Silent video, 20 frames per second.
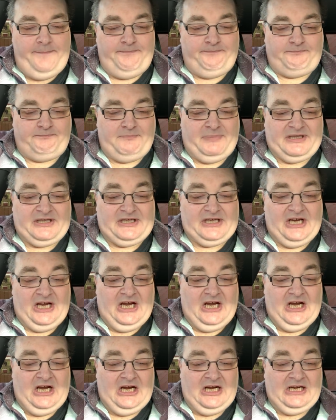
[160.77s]
But
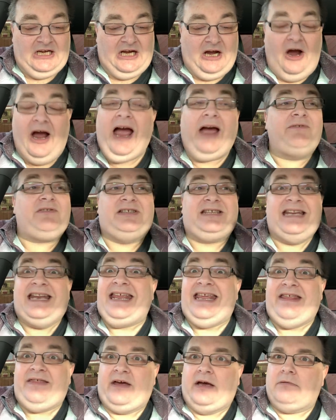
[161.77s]
I haven't seen
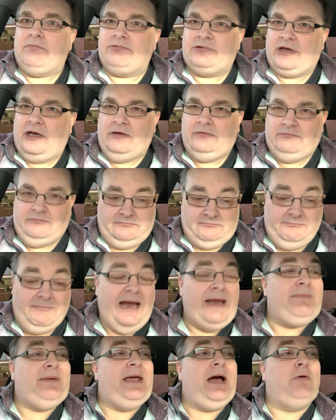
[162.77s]
either, so
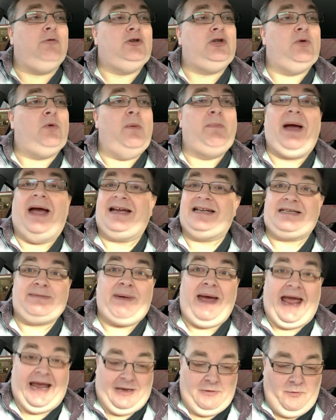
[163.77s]
maybe I'll do a
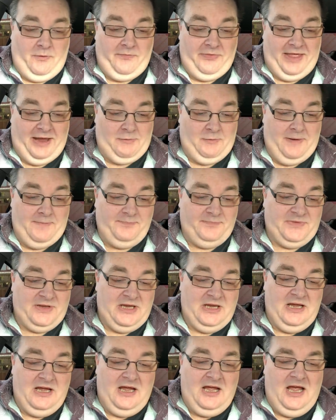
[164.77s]
back-to-back on that one.
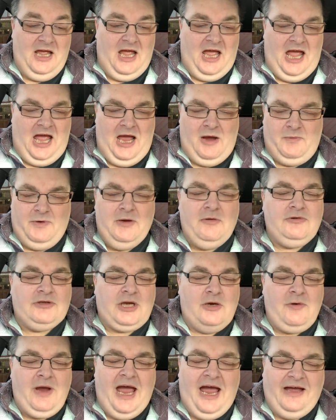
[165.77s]
We
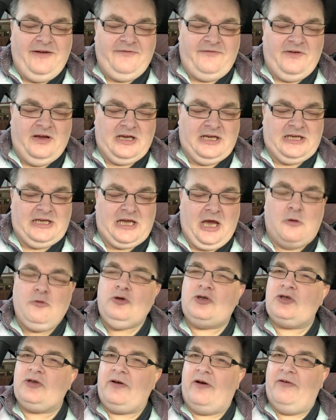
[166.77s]
also have
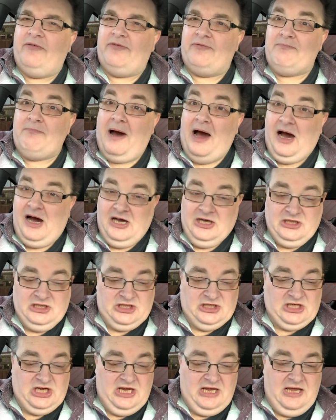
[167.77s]
Ghost of
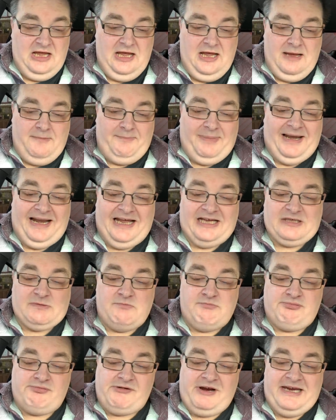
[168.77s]
Mars, plus
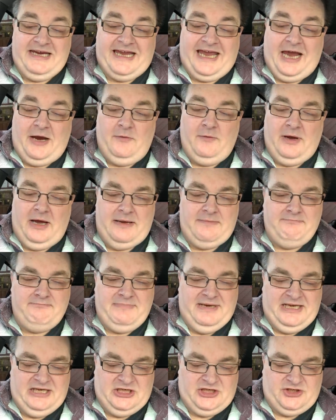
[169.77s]
Breakout and
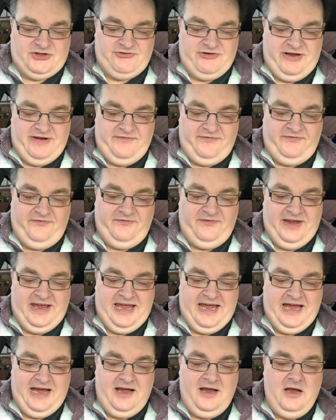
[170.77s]
Ministry of
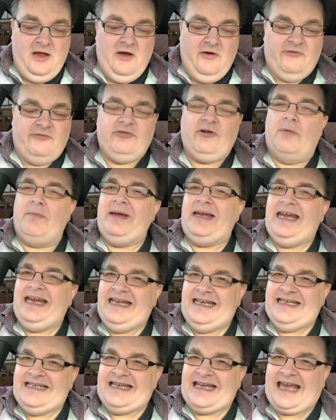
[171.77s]
Fear from
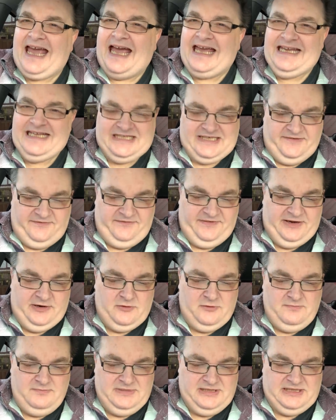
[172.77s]
Indicator
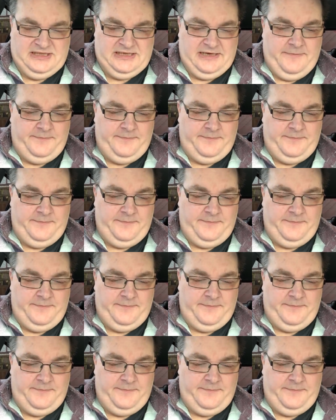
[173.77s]
Films.